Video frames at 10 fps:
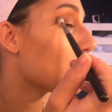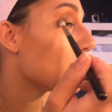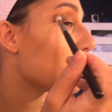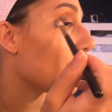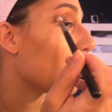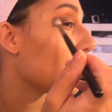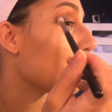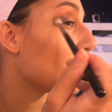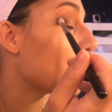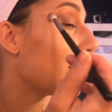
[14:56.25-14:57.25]
So
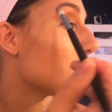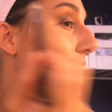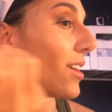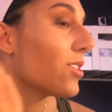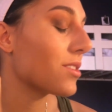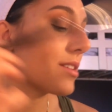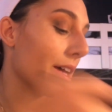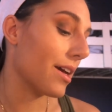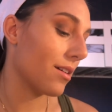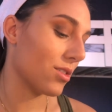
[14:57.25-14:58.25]
from the outside it looks like